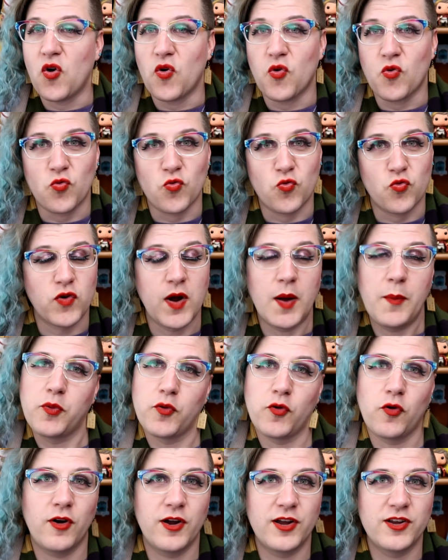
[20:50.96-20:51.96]

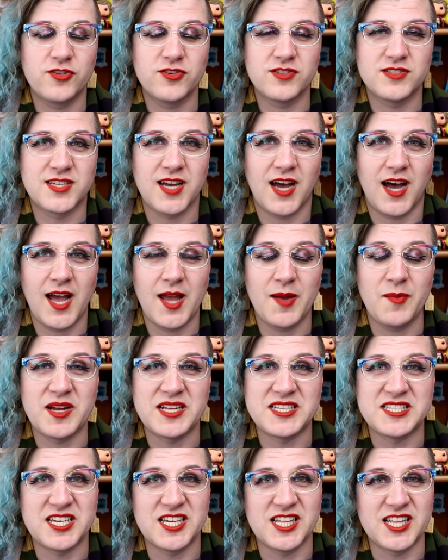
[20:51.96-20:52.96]
Rip-roaring good time
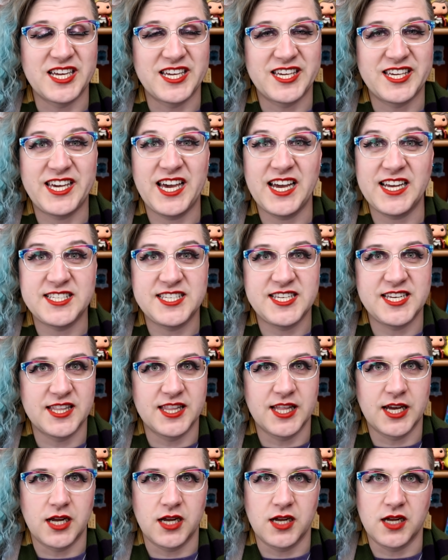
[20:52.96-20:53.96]
until it kicks you in
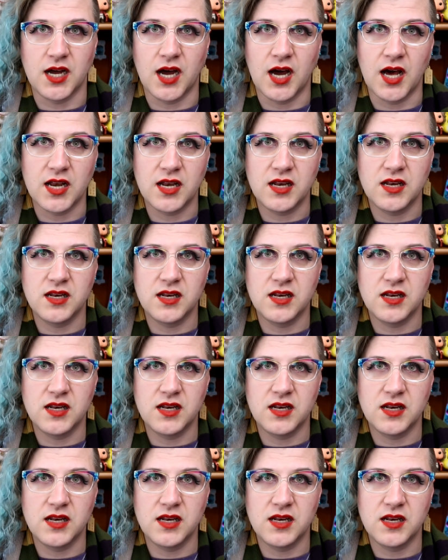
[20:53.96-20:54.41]
the gut.